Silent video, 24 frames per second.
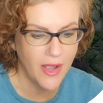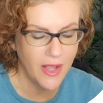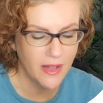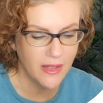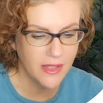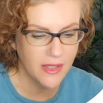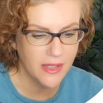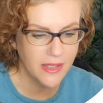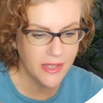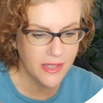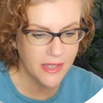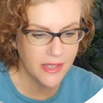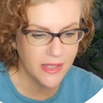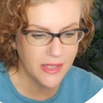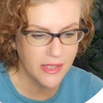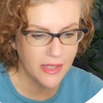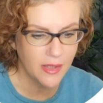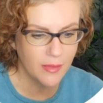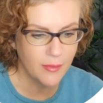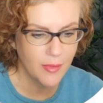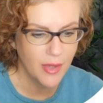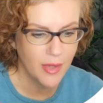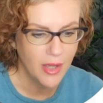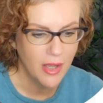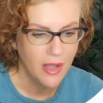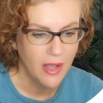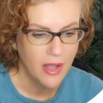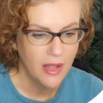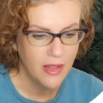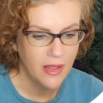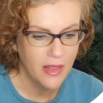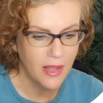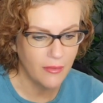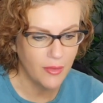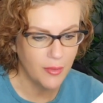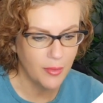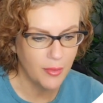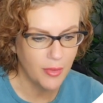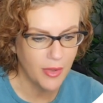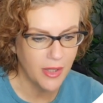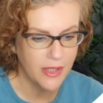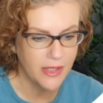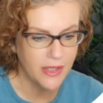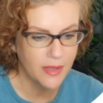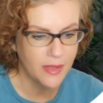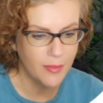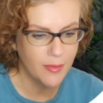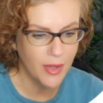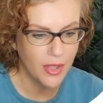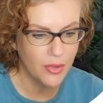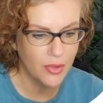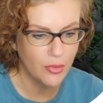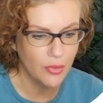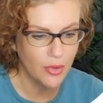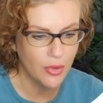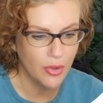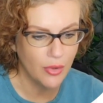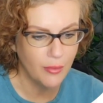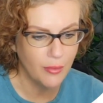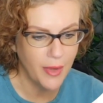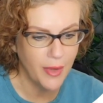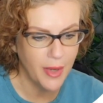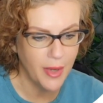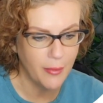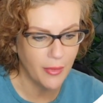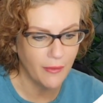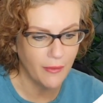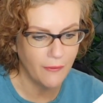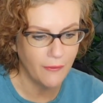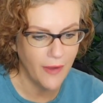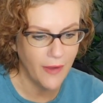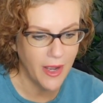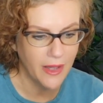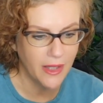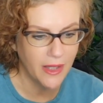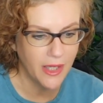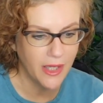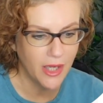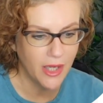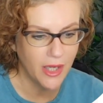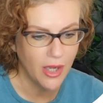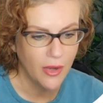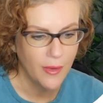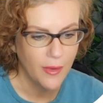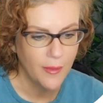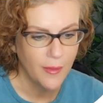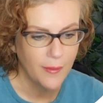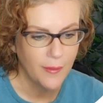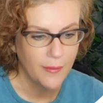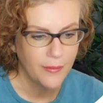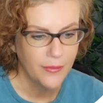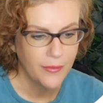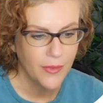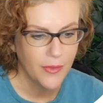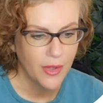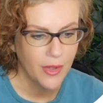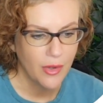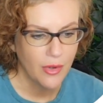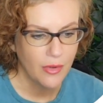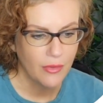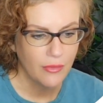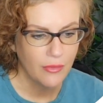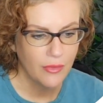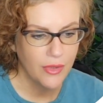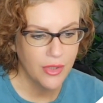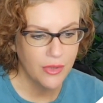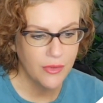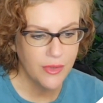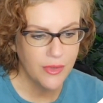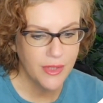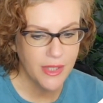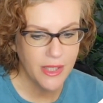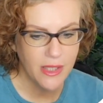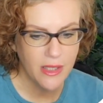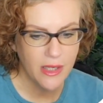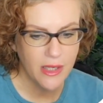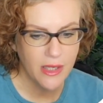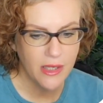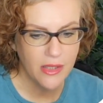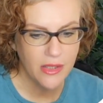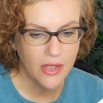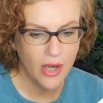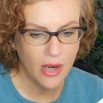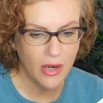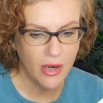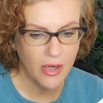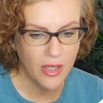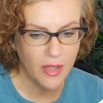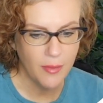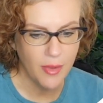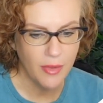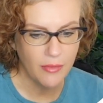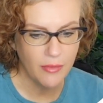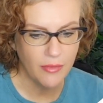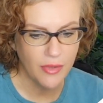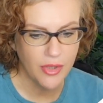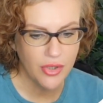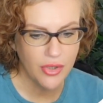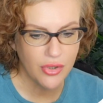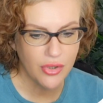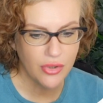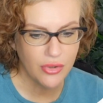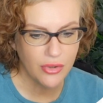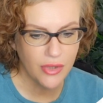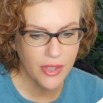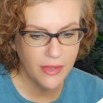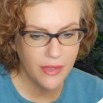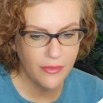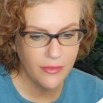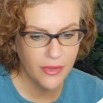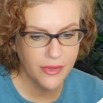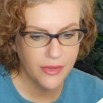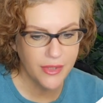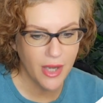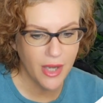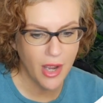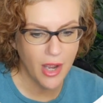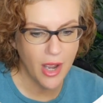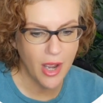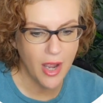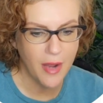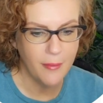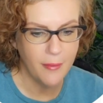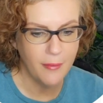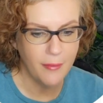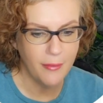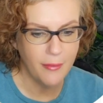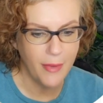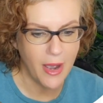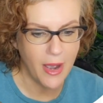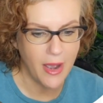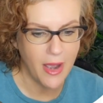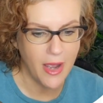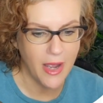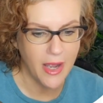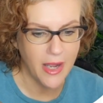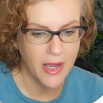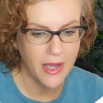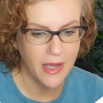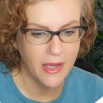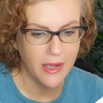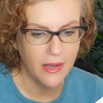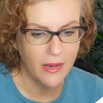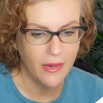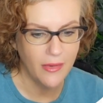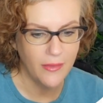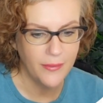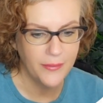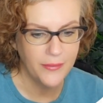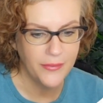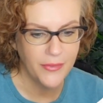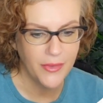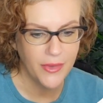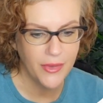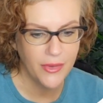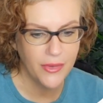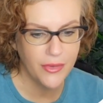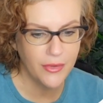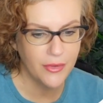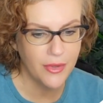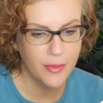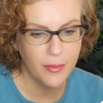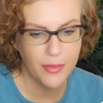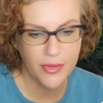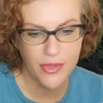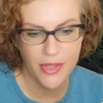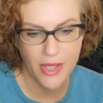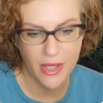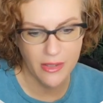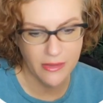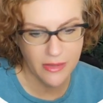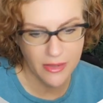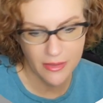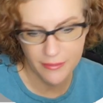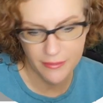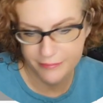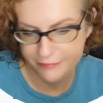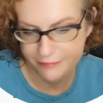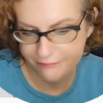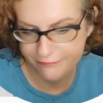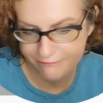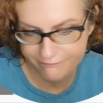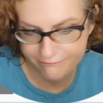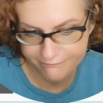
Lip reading: filing system that replaced manual paper filing, reducing document retrieval time by 30%.